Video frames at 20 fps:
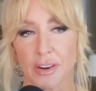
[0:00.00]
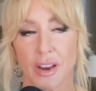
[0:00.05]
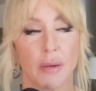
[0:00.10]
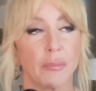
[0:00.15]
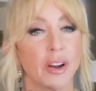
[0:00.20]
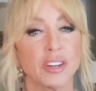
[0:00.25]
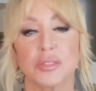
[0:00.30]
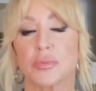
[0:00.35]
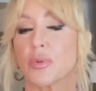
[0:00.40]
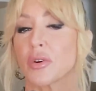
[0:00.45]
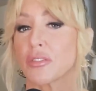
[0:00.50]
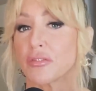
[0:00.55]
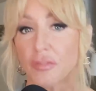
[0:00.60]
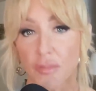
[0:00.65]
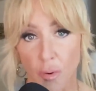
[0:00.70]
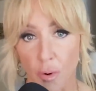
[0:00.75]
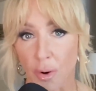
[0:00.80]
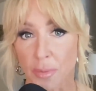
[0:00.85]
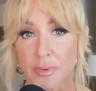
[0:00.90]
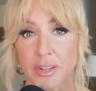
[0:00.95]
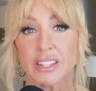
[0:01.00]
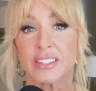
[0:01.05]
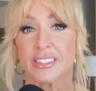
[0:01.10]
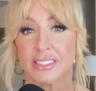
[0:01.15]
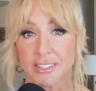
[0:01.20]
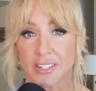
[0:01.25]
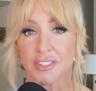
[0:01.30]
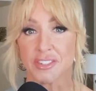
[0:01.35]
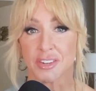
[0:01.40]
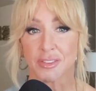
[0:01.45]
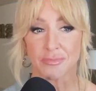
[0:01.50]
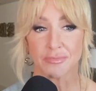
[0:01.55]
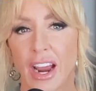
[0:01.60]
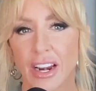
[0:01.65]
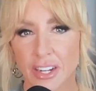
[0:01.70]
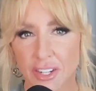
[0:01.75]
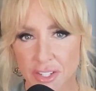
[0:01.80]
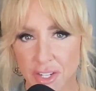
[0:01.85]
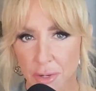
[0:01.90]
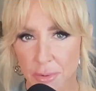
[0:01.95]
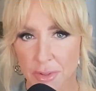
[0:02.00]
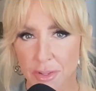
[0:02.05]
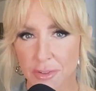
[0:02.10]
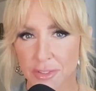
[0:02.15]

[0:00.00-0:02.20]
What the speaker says: a much more informed decision. I'm going to share with